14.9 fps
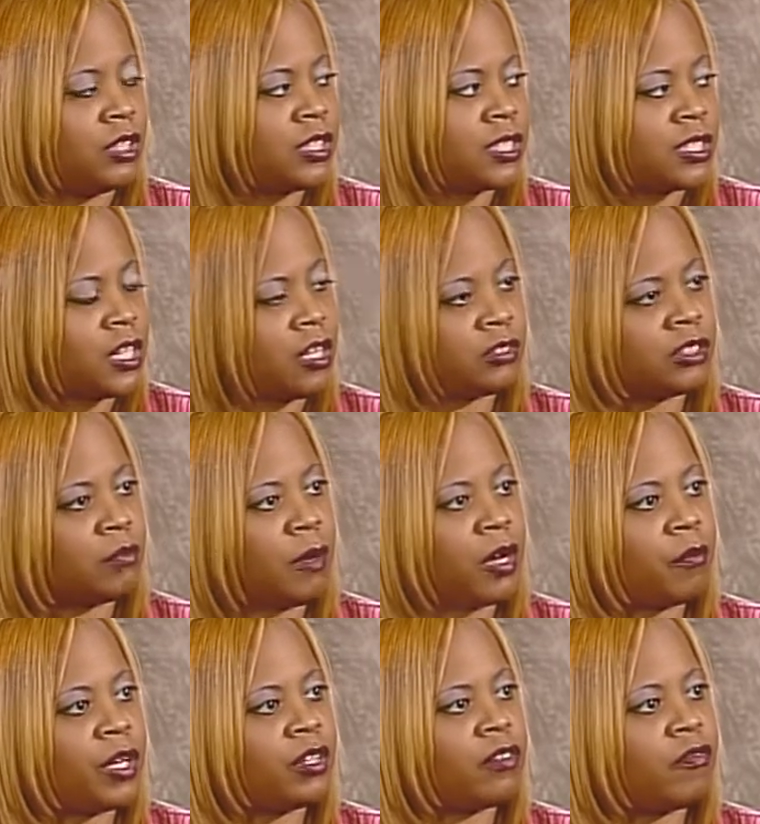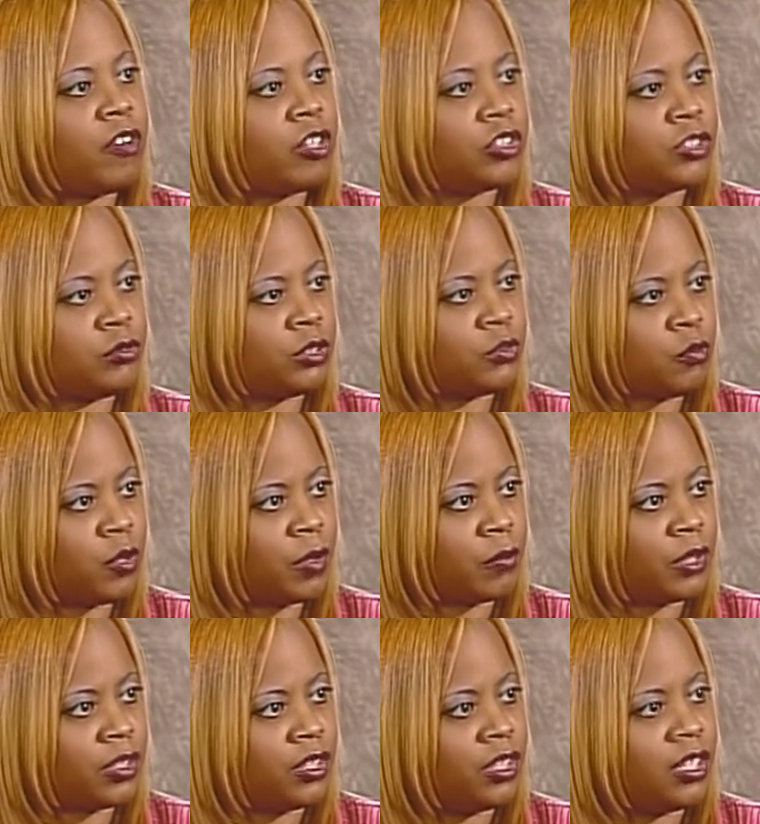it talks about being a virtuous
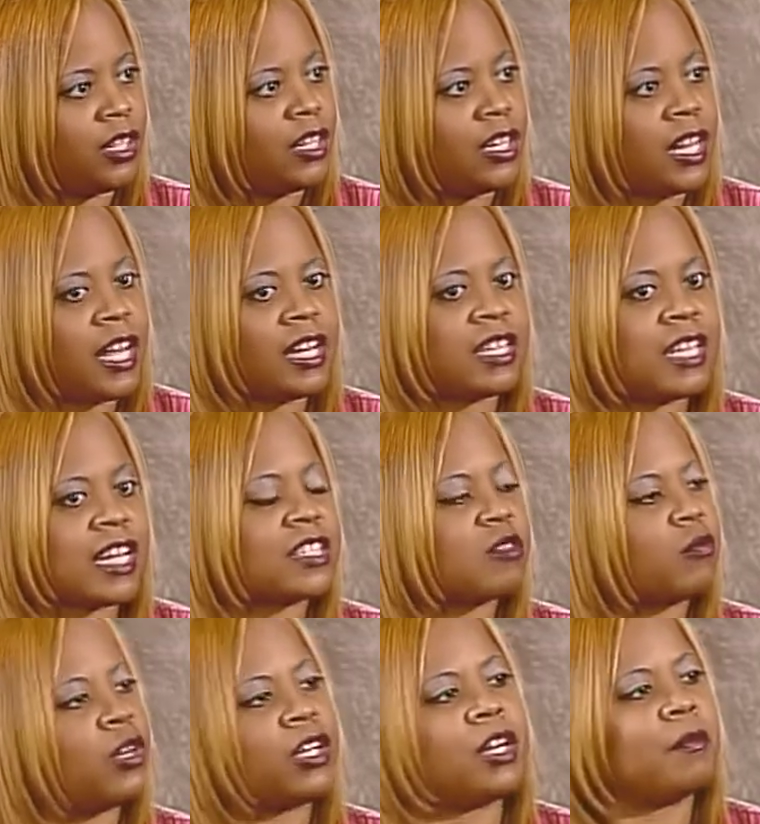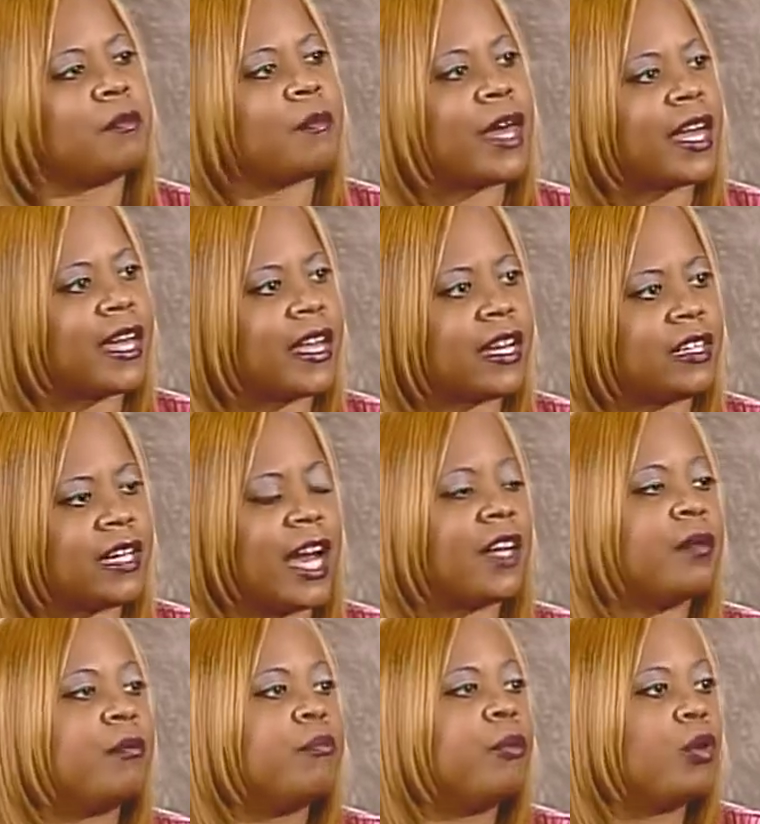woman. And that's what a man, not a
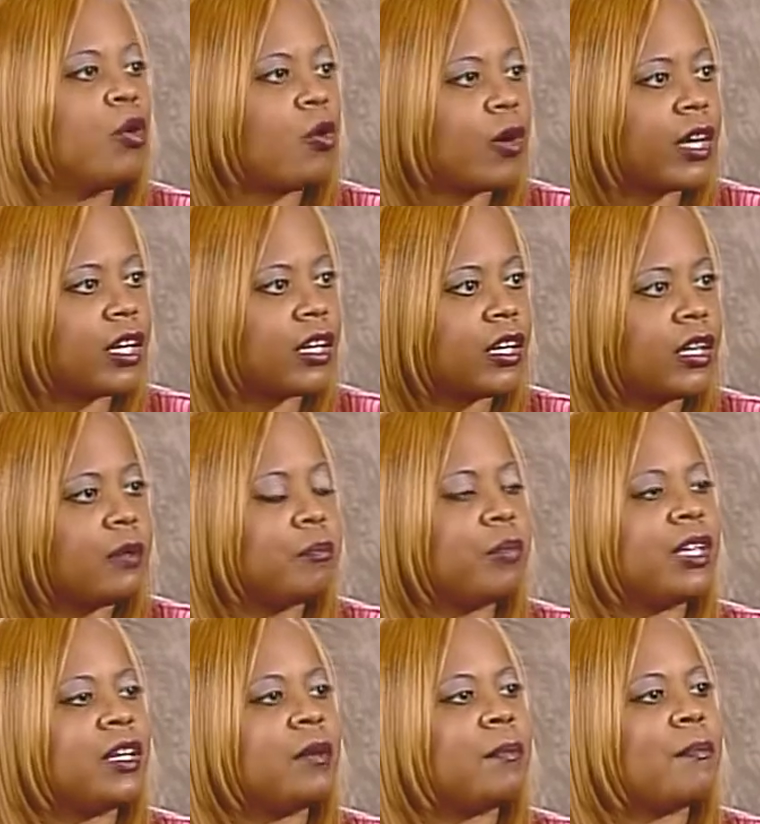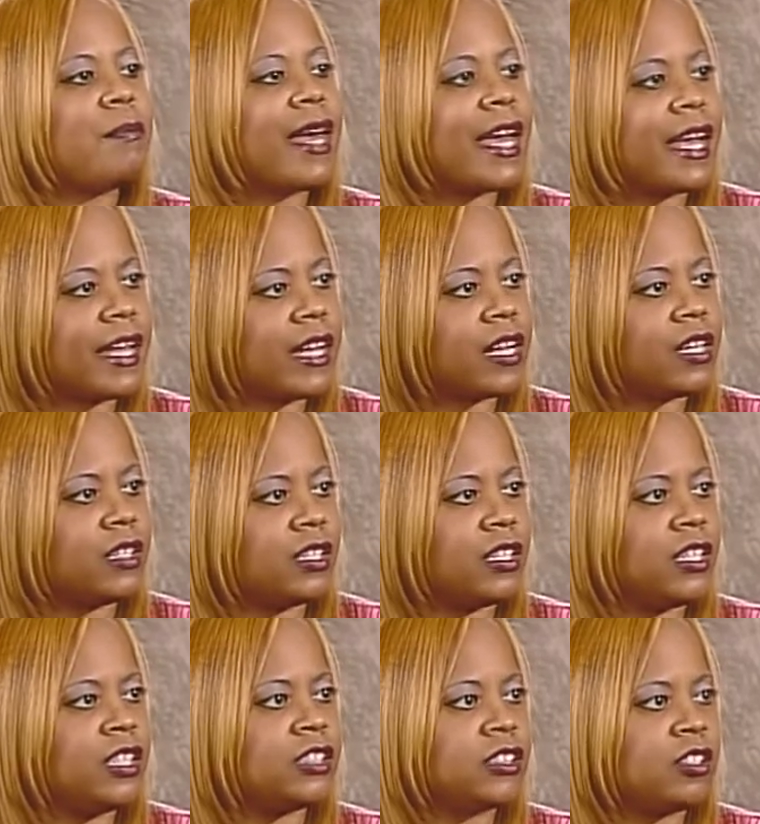boy, but a man
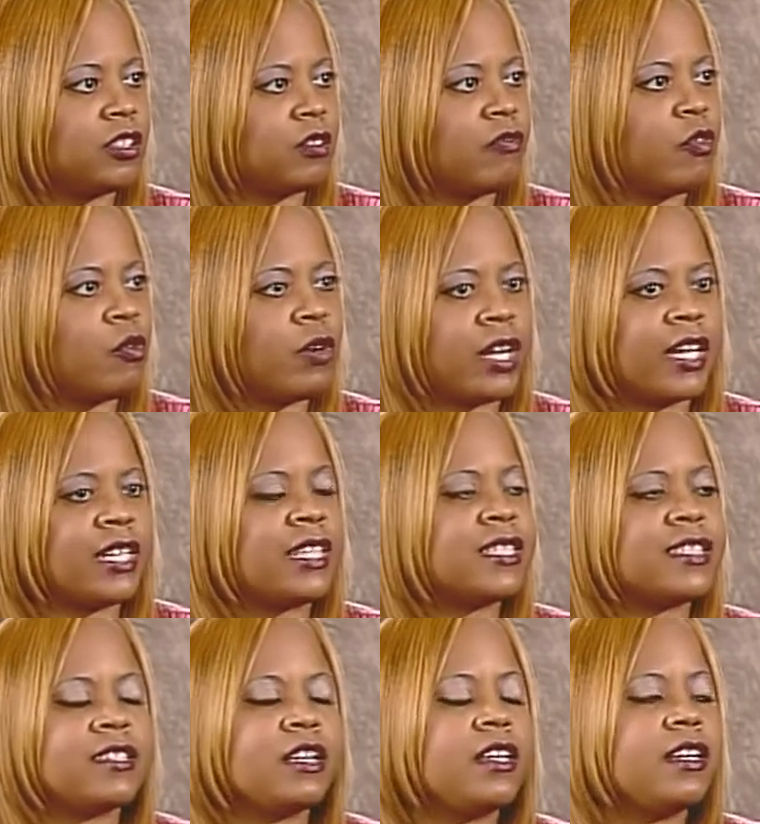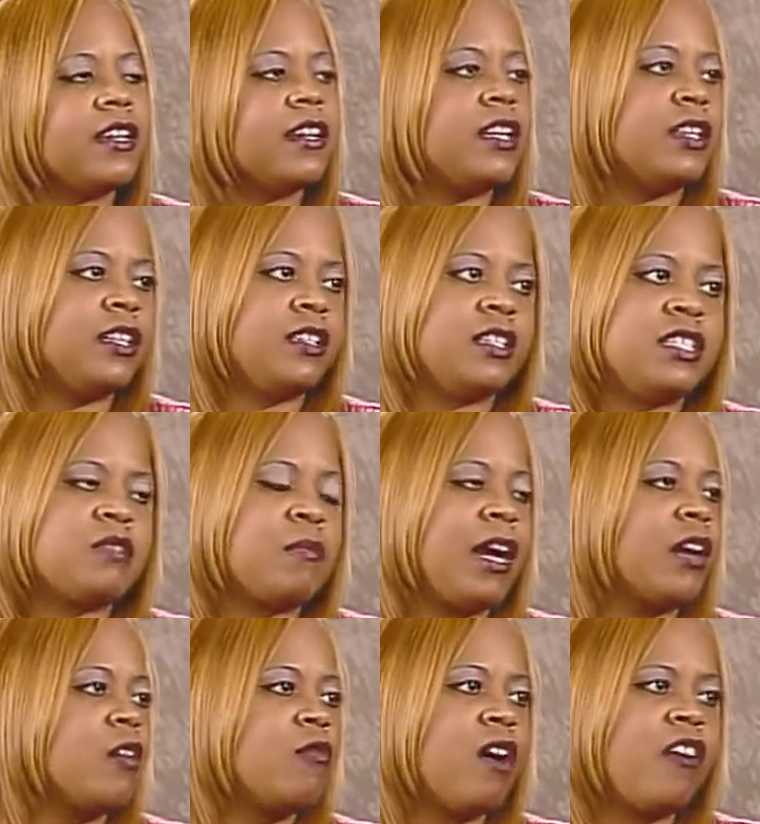is looking for. And it's in this
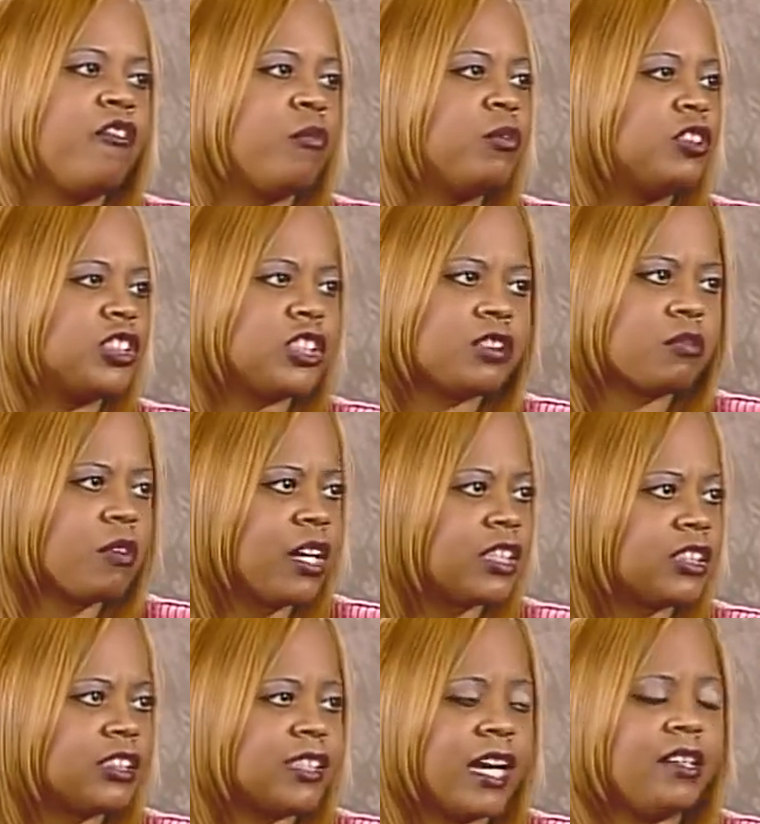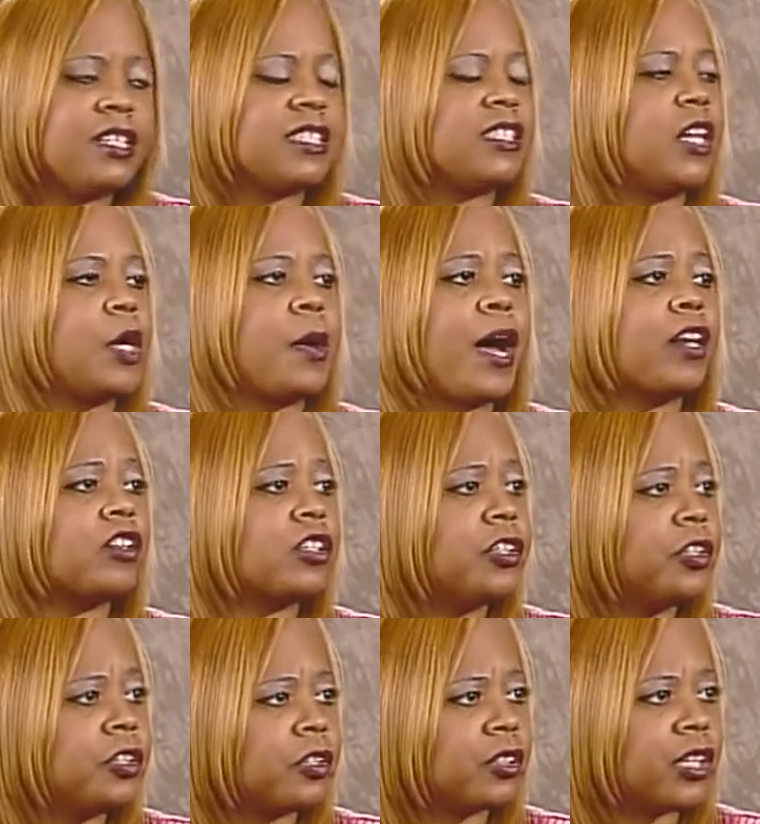microwavable generation, y'all need to learn how to
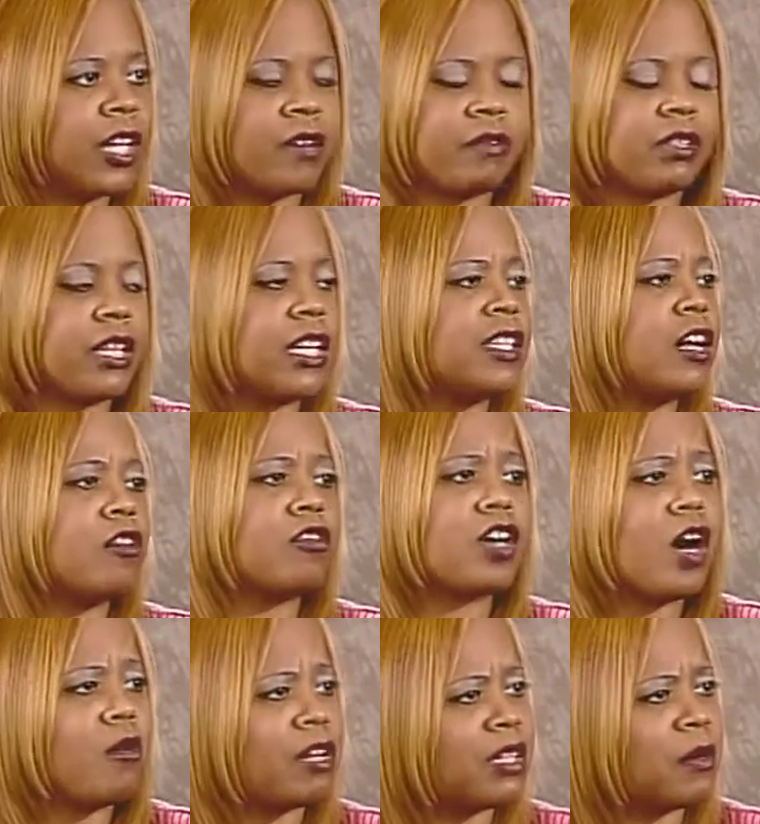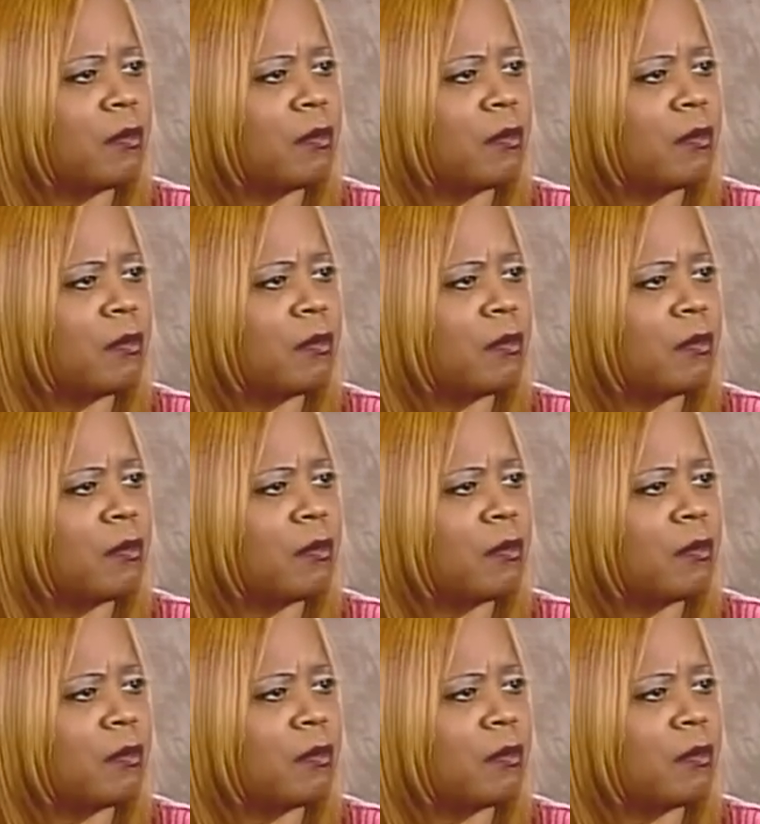cook. Everything don't go in the